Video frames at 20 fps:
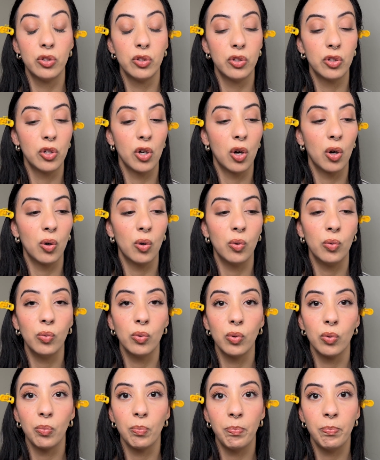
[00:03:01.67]
don't
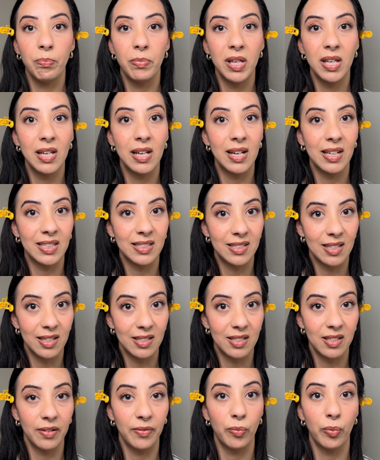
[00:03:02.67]
be
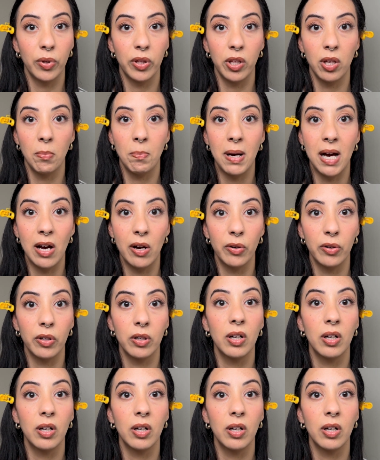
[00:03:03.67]
excessive with your powder.